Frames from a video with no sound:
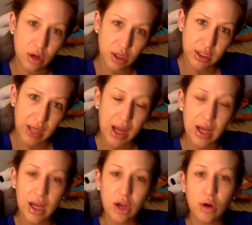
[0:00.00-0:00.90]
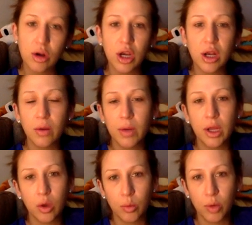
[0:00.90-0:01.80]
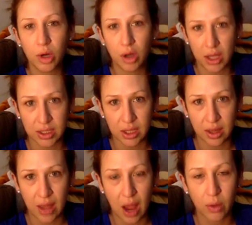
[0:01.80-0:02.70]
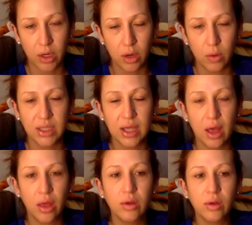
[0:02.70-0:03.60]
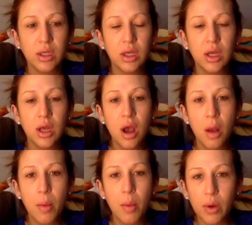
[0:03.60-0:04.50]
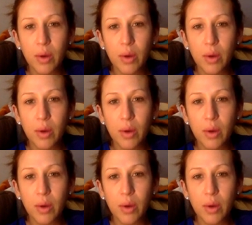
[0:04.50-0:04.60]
your site, and you're going to recoup your cost on that when you resell those. But we